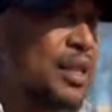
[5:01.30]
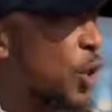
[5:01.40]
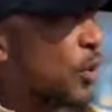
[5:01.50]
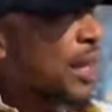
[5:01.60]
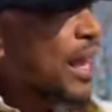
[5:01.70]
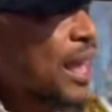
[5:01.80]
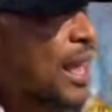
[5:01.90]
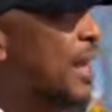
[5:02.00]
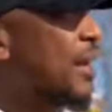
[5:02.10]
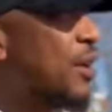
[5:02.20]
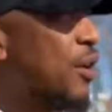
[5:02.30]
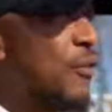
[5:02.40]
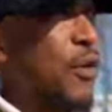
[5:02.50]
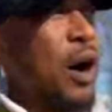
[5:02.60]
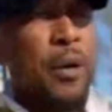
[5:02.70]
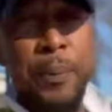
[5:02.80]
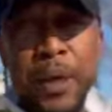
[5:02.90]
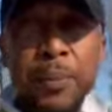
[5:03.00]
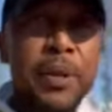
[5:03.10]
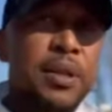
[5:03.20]
don't care for our
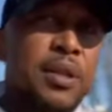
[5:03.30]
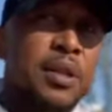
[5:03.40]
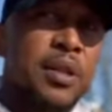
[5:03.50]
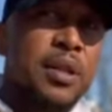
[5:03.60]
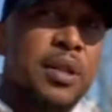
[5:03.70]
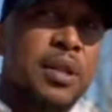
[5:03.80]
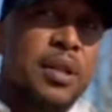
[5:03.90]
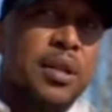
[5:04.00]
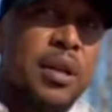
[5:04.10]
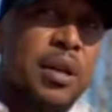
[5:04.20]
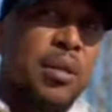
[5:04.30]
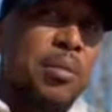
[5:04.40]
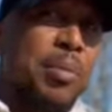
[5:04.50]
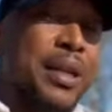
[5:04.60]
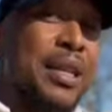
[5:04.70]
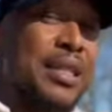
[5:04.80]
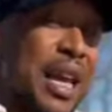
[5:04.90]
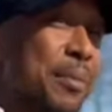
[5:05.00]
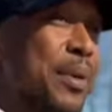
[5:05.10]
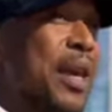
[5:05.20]
people. But as
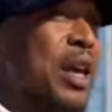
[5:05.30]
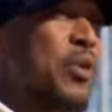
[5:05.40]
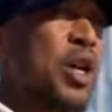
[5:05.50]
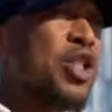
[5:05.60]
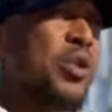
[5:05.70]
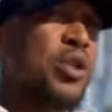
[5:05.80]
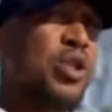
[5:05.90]
MK, we're going to